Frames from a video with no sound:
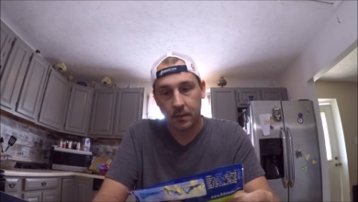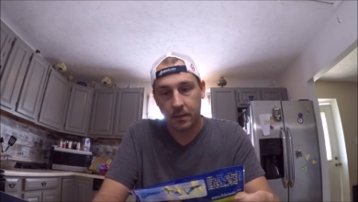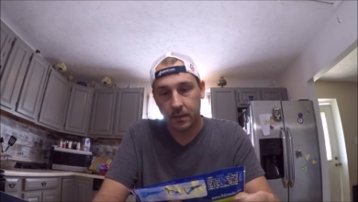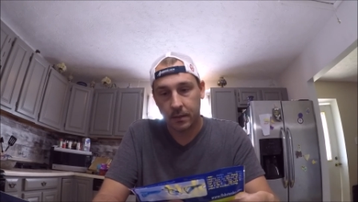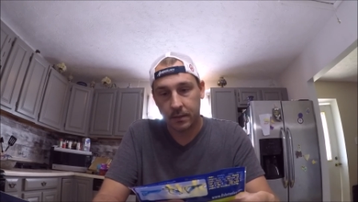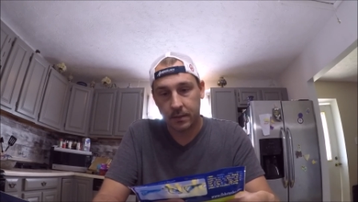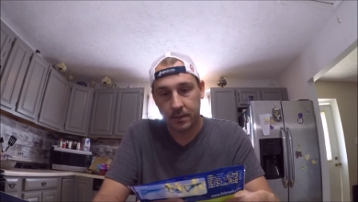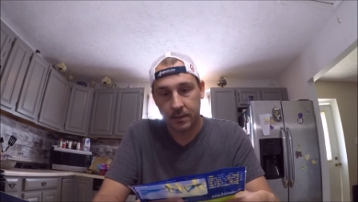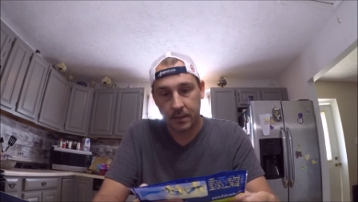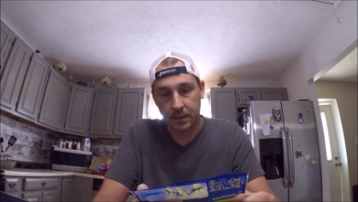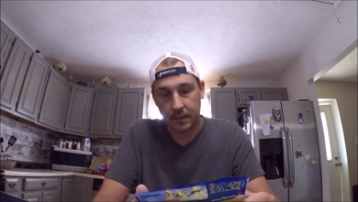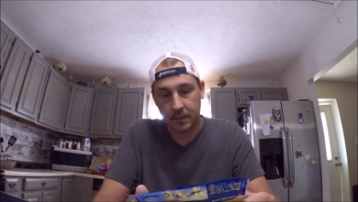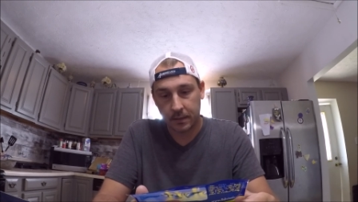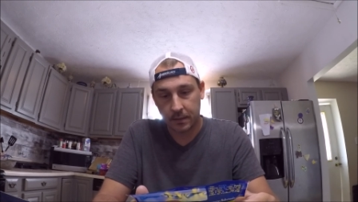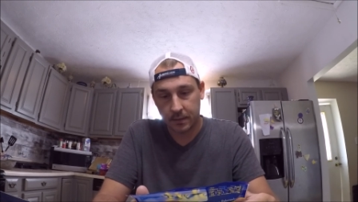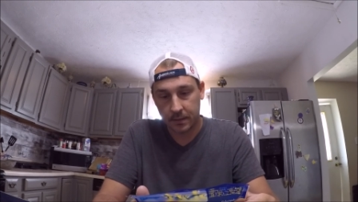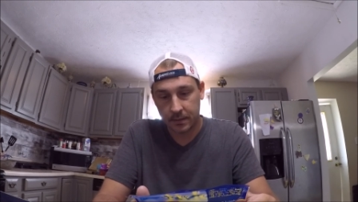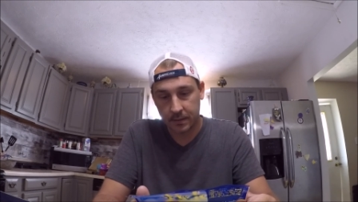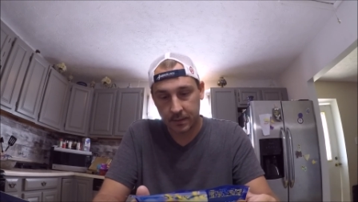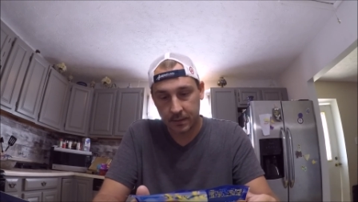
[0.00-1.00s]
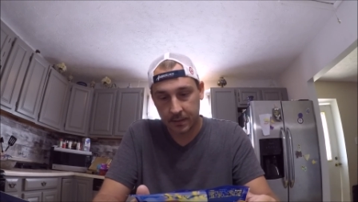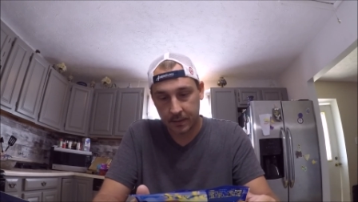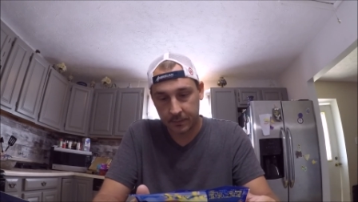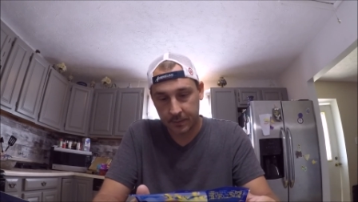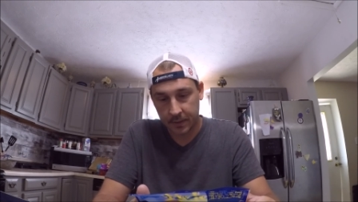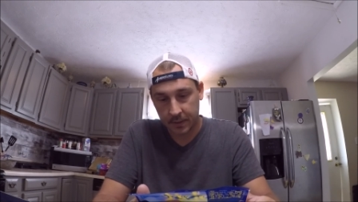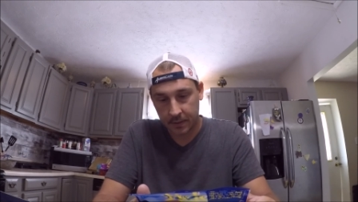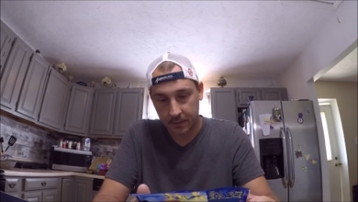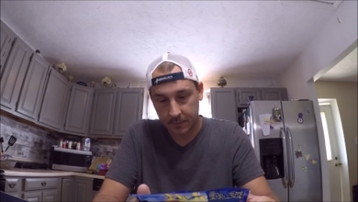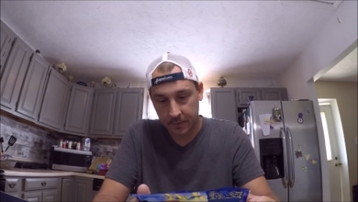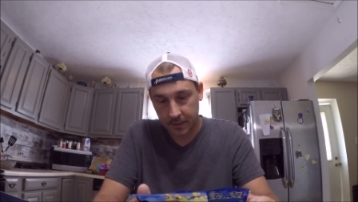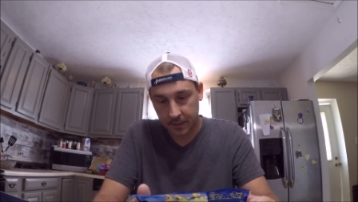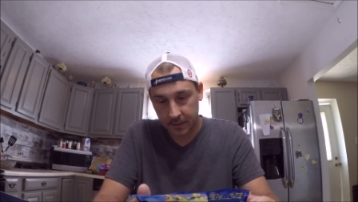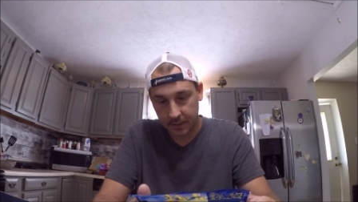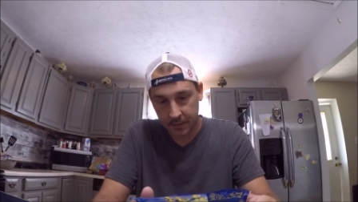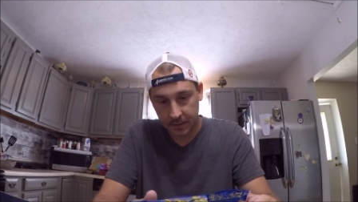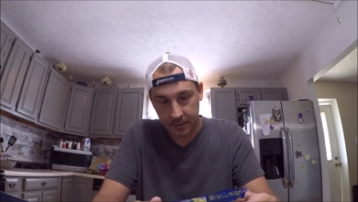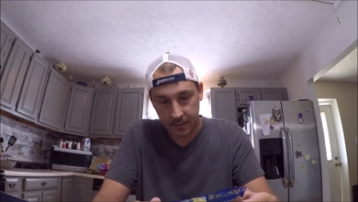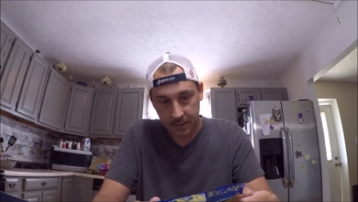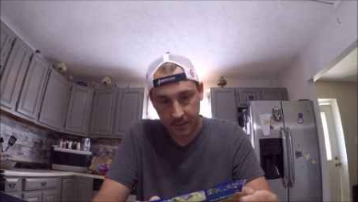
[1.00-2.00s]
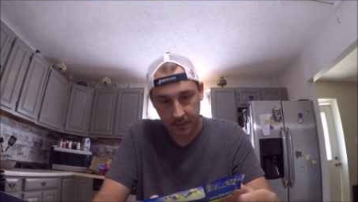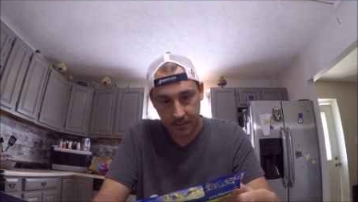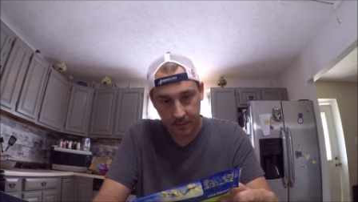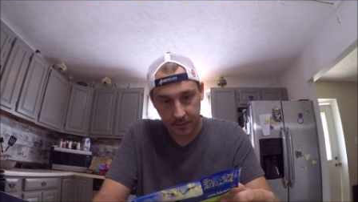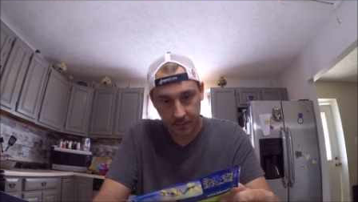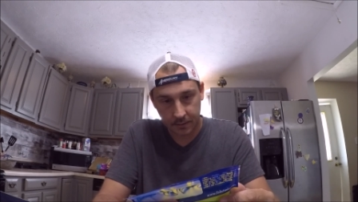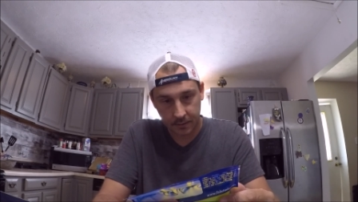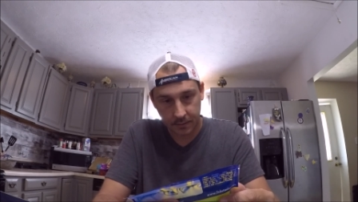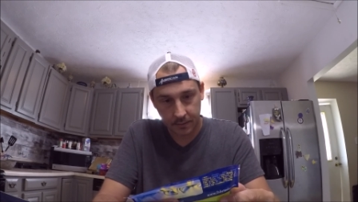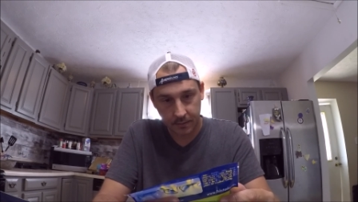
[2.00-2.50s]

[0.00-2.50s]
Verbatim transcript: Let's see, does it tell me how many's in there?